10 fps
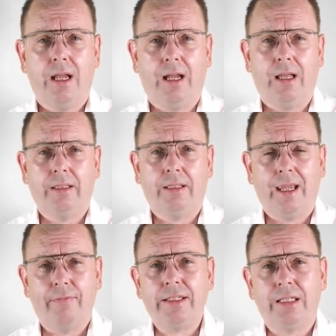And
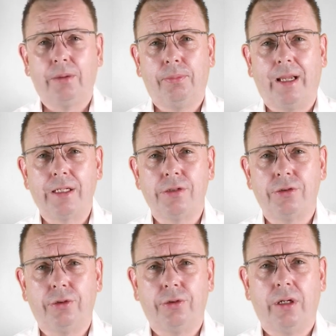every single
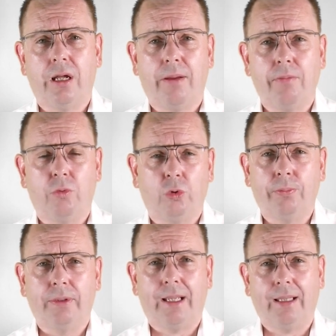passenger will
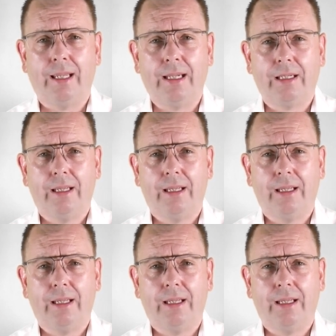open that link,